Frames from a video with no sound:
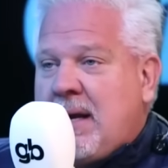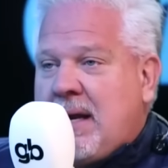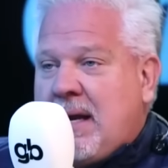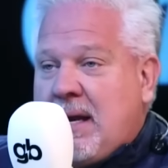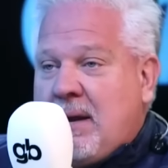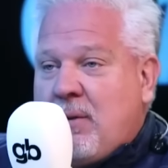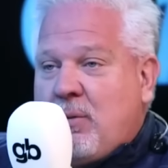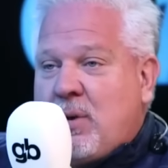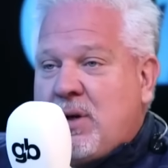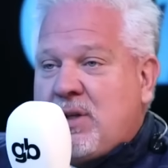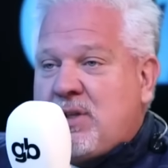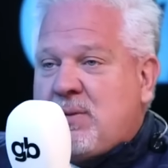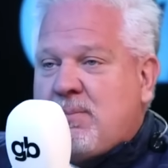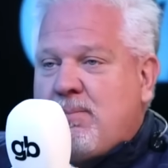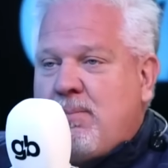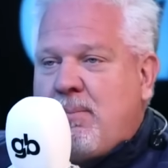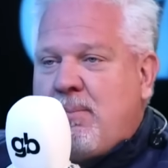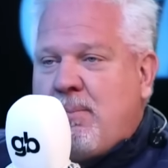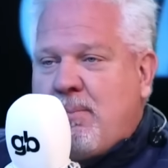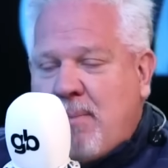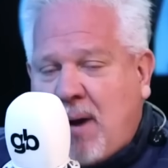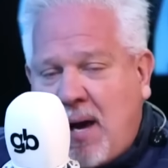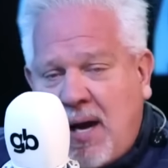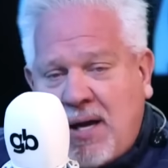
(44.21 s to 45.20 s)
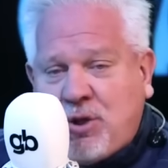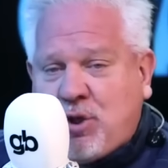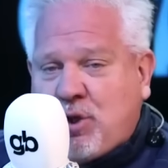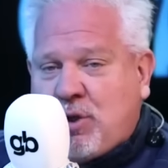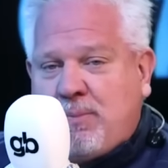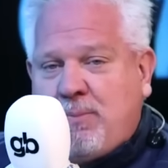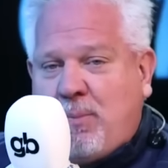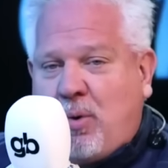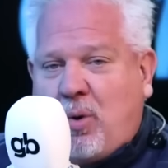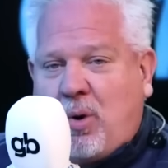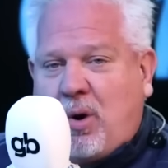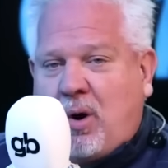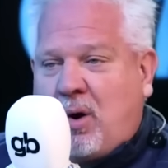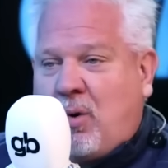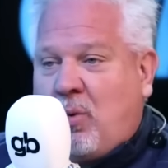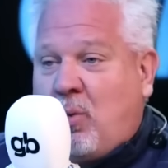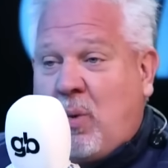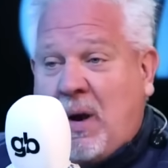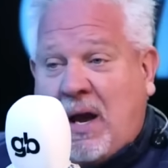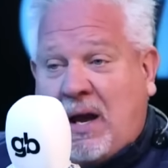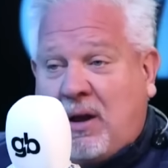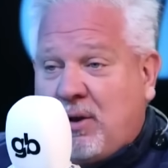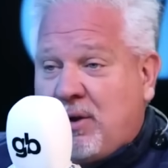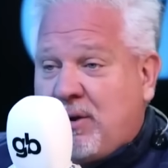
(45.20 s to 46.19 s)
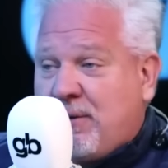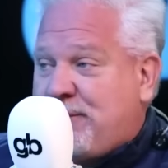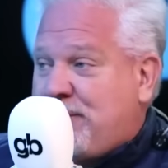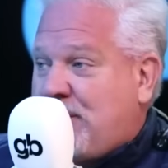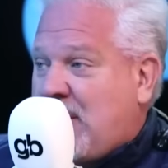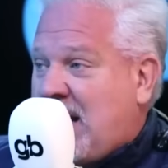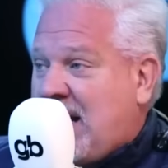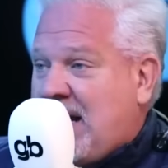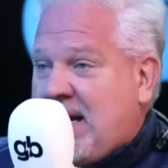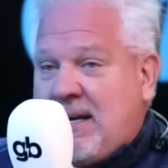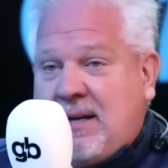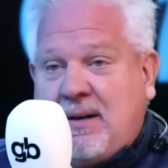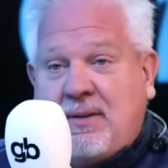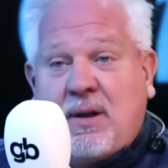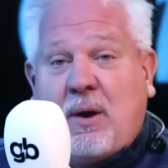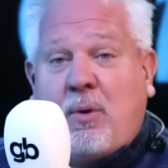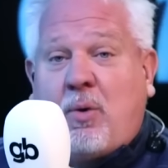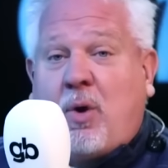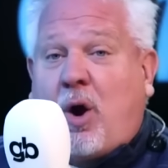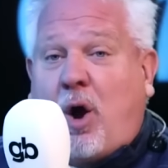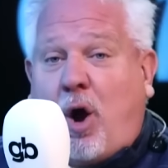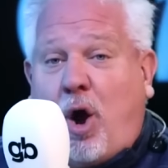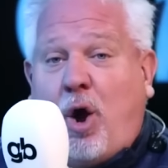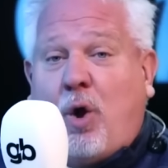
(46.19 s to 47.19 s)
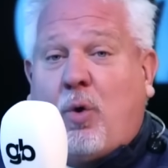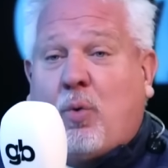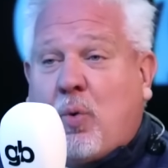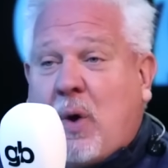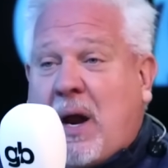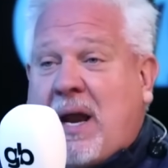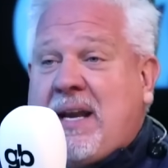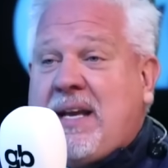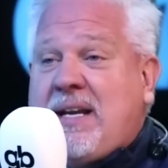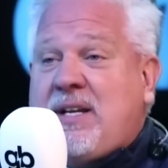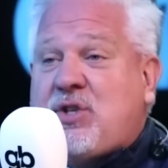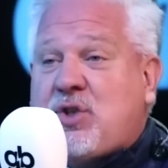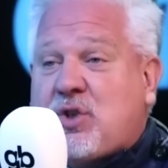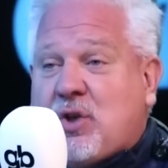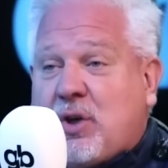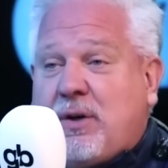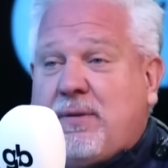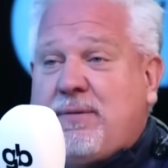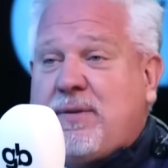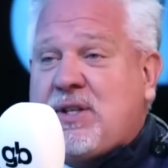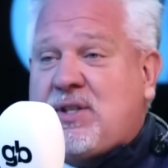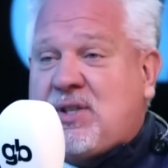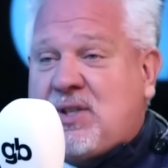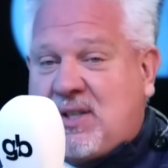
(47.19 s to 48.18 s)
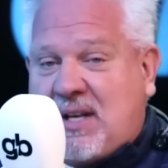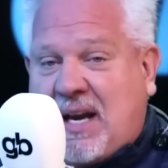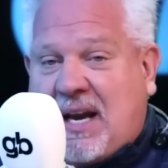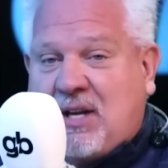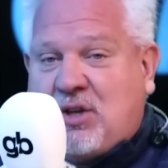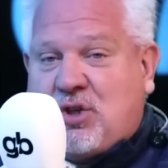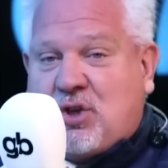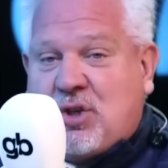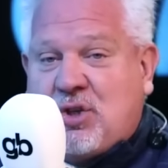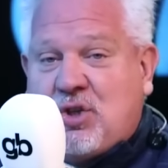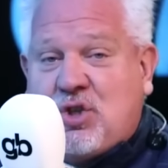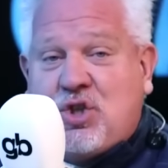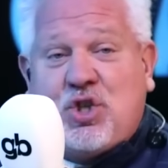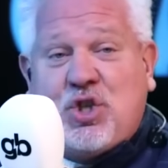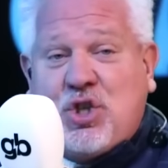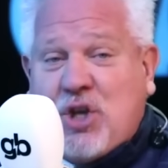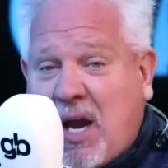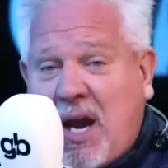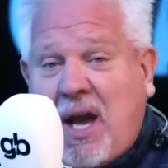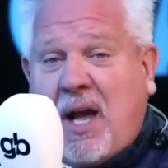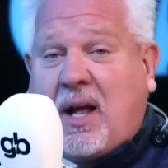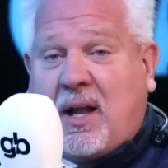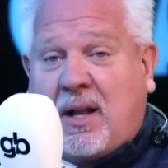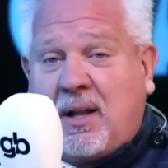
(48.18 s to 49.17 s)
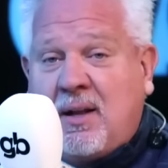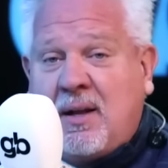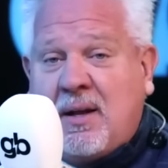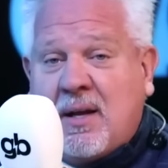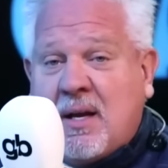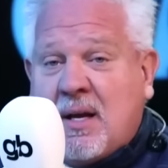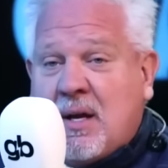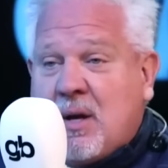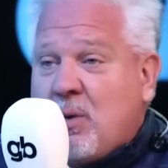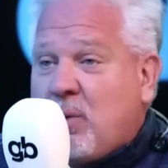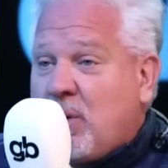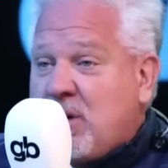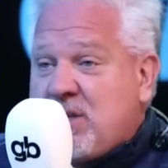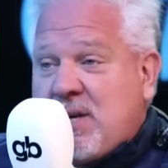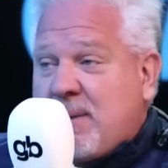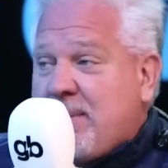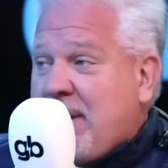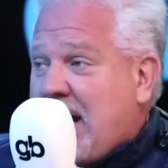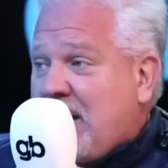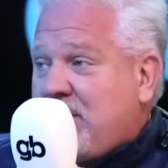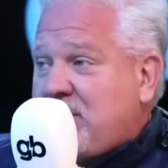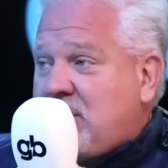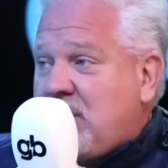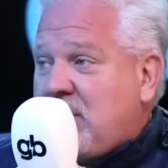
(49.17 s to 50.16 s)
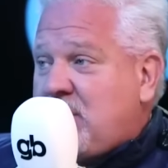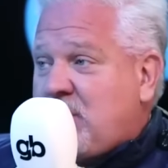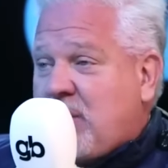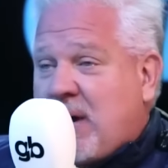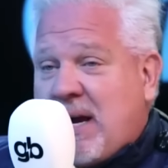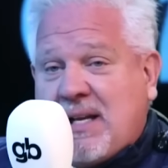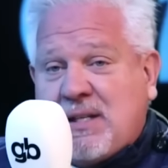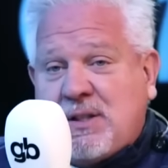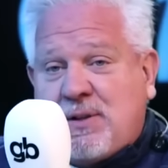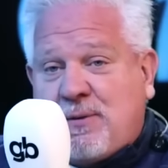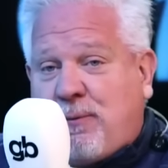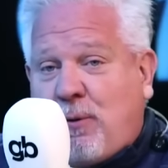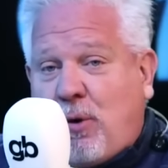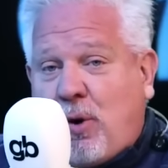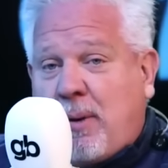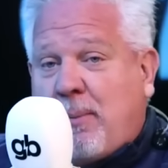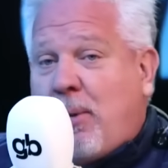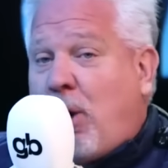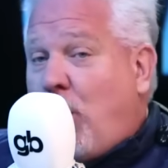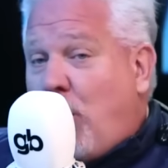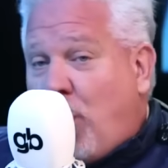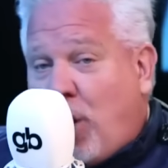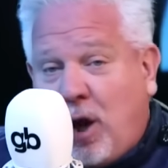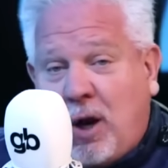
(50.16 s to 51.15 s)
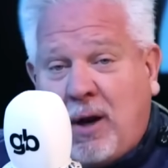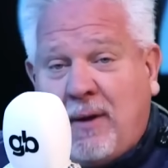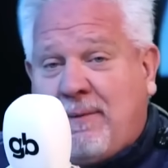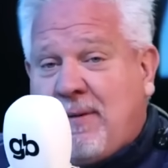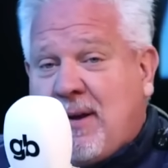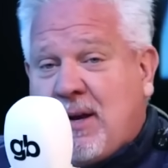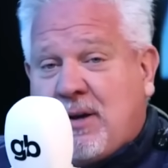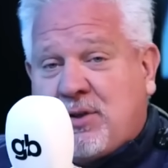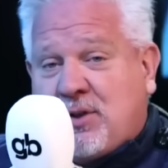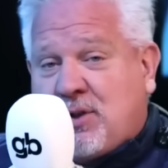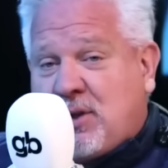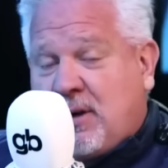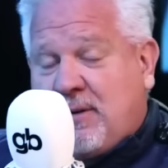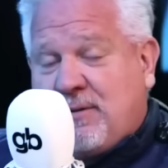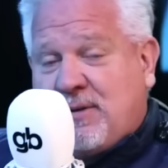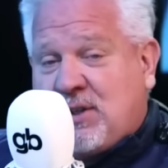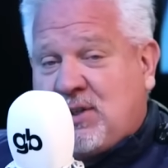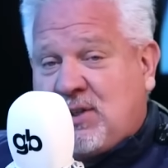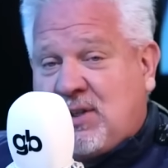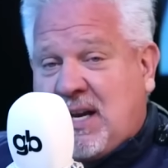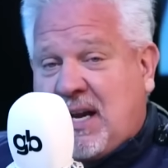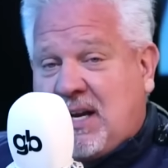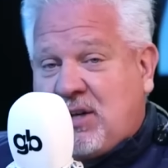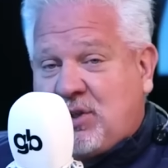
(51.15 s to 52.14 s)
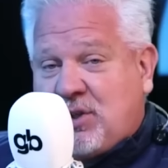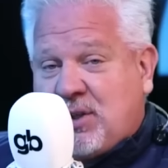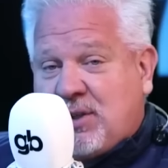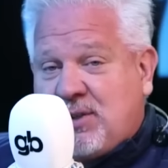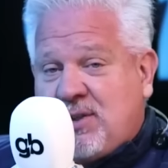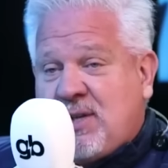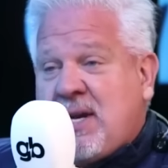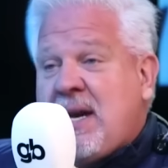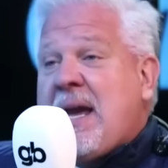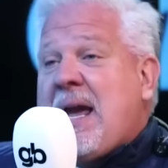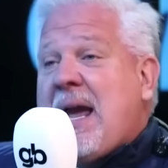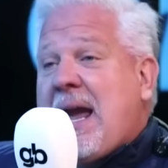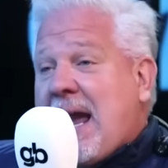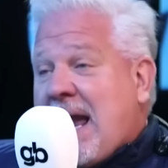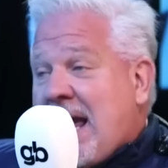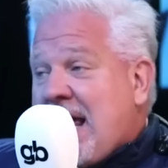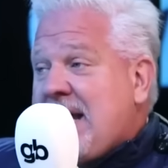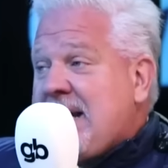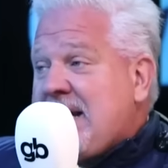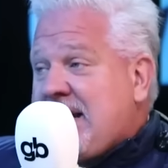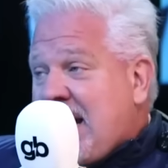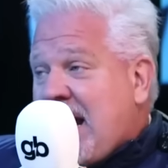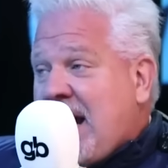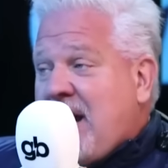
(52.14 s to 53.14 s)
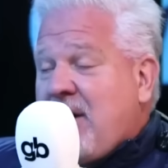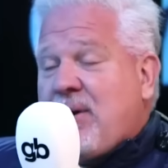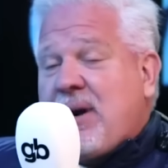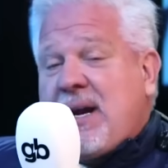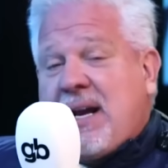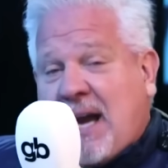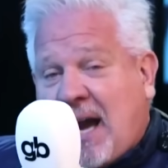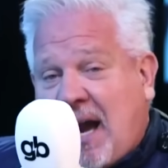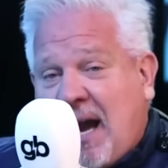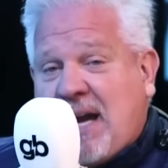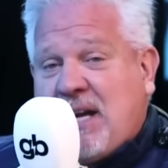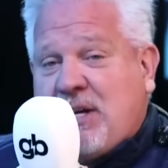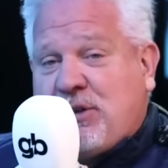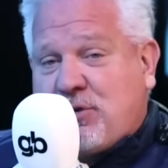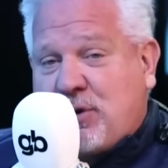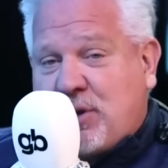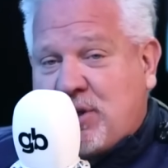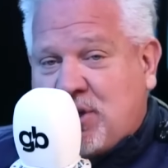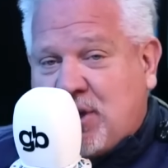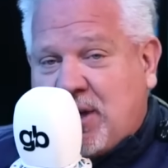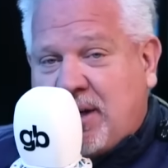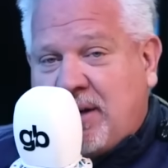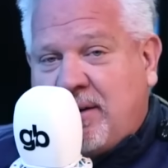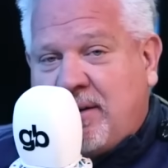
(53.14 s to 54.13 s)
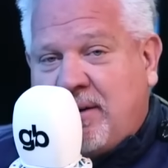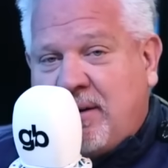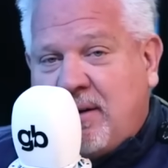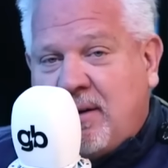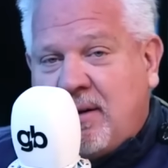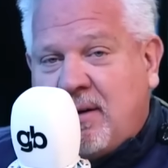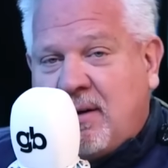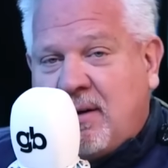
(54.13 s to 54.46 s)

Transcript: It was much more well-defined. There were already service stations. Shell was about to transform all of their service stations and carry hydrogen.